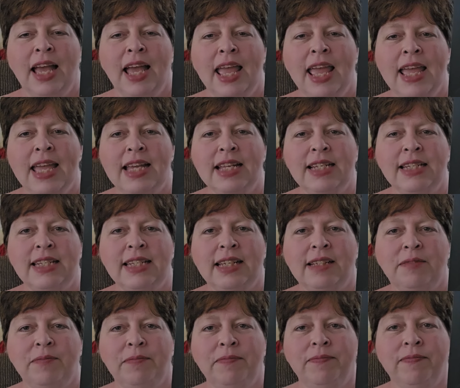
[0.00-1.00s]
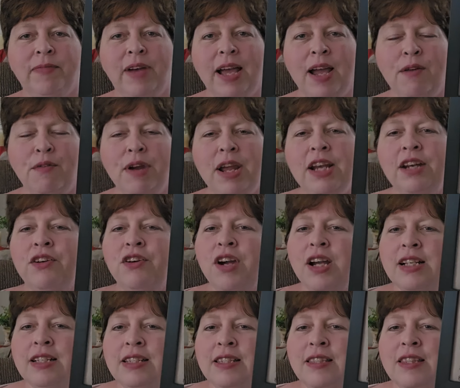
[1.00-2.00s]
And I ran
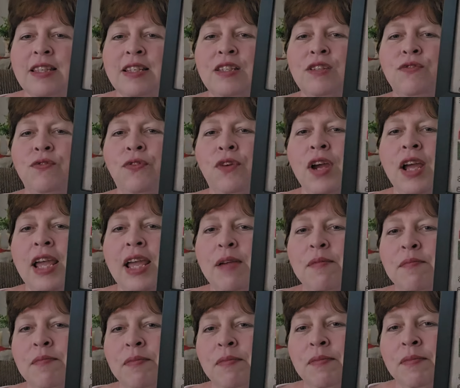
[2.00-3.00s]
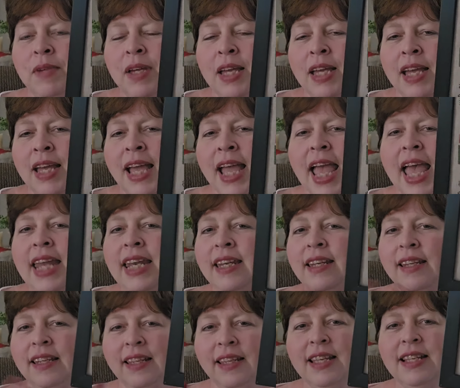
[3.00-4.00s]
across this frame, and
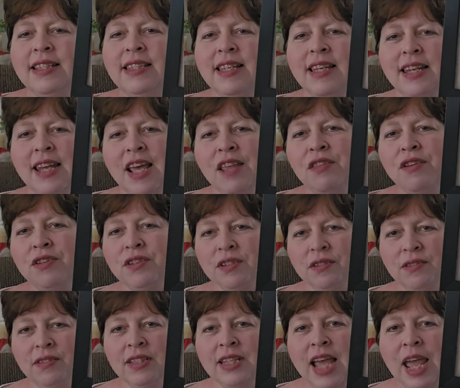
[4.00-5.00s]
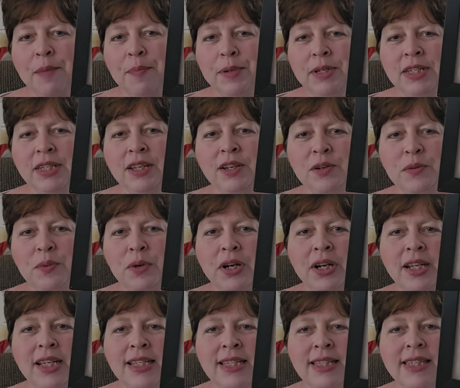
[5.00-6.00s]
it's another type of deal where
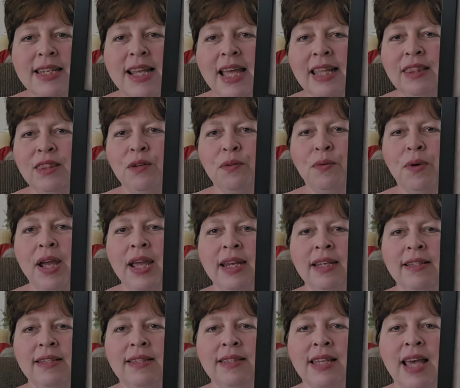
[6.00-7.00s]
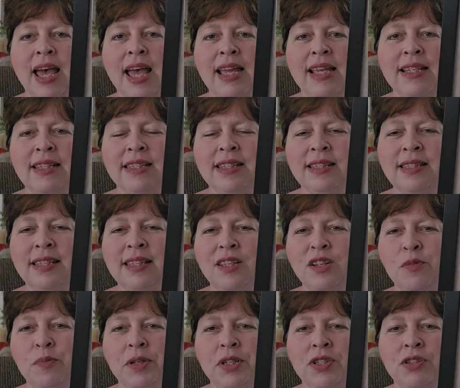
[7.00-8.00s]
it's not the right size. It's a
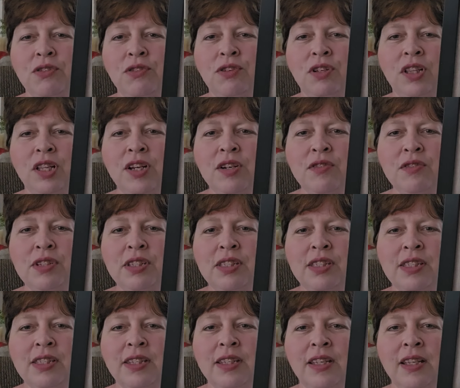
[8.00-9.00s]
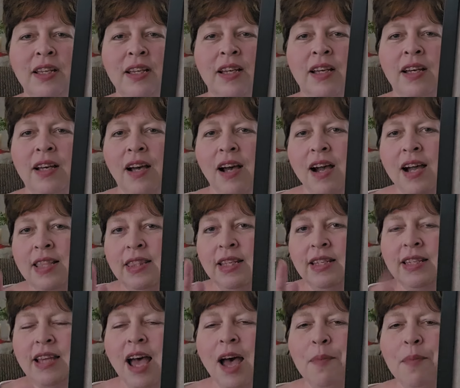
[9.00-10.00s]
little bit too close on the
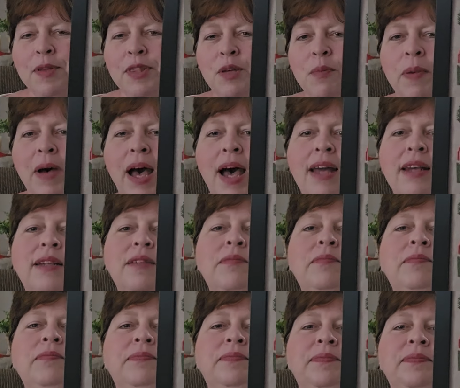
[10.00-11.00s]
top and the bottom,